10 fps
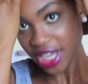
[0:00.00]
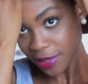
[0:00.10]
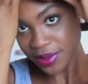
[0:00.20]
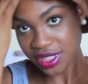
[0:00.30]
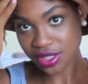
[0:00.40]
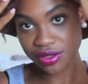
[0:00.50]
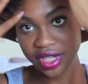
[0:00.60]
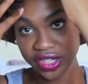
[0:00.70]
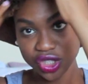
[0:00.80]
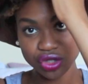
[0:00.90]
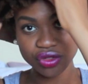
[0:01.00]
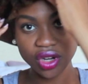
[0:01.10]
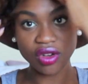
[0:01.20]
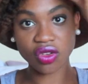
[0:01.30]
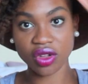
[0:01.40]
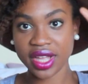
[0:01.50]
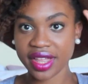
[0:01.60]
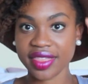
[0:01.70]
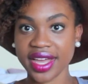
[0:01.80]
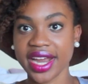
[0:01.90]
helps you control
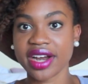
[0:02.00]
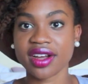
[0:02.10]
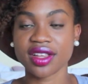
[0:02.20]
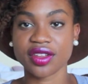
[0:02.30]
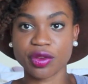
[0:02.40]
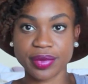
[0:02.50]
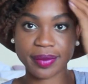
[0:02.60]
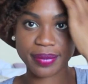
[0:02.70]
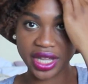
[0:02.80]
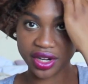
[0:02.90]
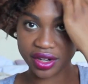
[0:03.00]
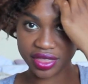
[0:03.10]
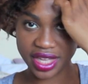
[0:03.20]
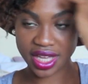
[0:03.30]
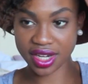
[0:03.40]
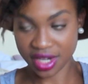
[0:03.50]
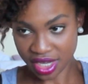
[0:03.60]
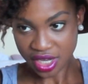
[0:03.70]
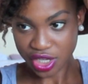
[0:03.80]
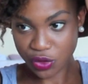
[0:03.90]
the hair a little bit better than
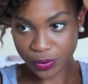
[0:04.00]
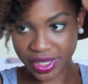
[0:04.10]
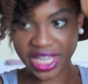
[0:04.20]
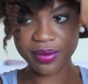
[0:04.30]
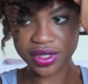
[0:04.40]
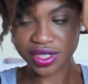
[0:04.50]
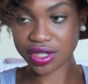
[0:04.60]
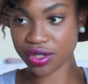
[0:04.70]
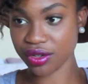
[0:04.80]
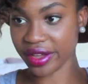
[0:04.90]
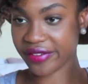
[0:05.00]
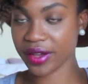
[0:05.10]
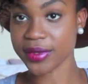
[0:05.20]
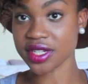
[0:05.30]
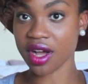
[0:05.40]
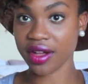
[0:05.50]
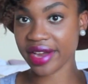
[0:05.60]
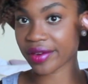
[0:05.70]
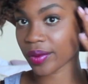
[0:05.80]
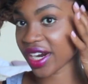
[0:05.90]
you would be able to if it was all
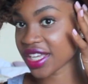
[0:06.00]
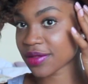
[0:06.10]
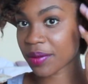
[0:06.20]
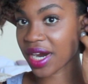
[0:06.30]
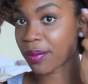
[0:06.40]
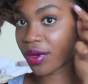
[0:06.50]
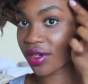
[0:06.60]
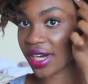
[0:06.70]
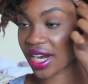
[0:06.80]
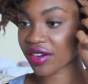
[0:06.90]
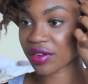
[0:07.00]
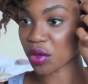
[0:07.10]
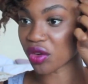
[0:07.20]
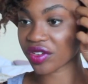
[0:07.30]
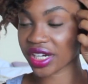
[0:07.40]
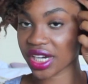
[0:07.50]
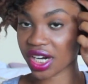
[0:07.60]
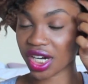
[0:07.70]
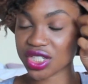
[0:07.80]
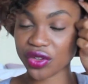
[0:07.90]
everywhere. Because remember, I pulled hair from over
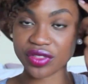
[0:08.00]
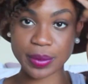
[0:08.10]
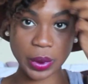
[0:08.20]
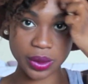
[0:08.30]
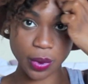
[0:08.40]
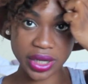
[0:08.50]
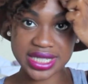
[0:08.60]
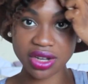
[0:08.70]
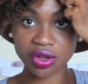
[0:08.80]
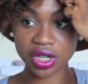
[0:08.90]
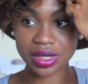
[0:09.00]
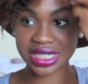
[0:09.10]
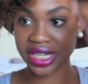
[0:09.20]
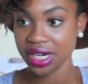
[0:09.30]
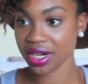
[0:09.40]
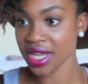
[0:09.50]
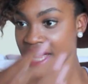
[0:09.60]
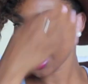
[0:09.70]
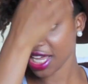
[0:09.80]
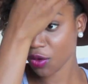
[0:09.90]
here. So if the ponytail holder wasn't here,
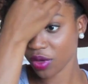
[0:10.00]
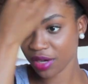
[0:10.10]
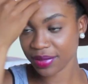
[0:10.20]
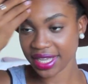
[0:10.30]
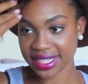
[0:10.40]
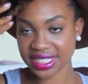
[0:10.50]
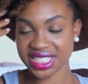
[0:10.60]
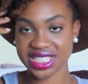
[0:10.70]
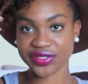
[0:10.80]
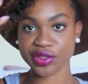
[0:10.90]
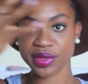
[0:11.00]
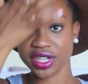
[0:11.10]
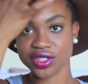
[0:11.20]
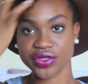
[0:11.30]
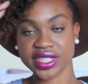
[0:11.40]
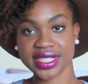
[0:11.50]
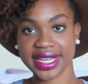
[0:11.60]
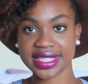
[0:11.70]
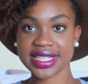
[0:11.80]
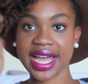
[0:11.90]
it wouldn't be as easy for me to do this
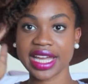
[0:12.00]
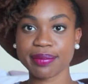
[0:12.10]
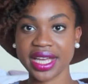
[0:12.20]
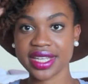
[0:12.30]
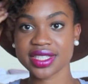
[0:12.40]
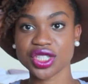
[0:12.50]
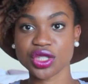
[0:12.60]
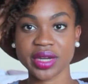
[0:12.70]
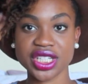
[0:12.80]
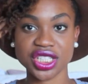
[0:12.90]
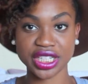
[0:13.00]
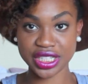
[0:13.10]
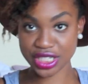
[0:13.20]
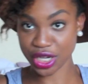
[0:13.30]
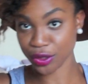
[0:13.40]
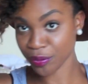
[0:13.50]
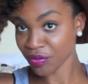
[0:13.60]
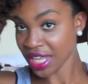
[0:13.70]
like side bang situation. So